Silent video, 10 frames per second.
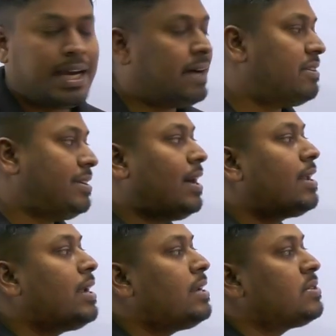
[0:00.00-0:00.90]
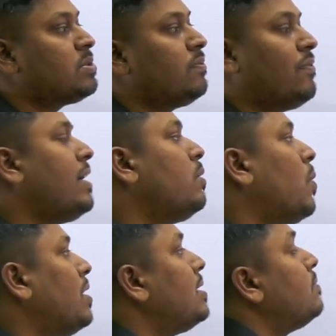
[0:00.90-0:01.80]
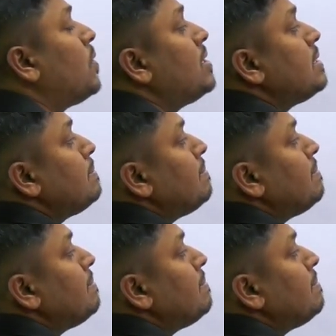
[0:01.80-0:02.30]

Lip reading: Our target is to find what is the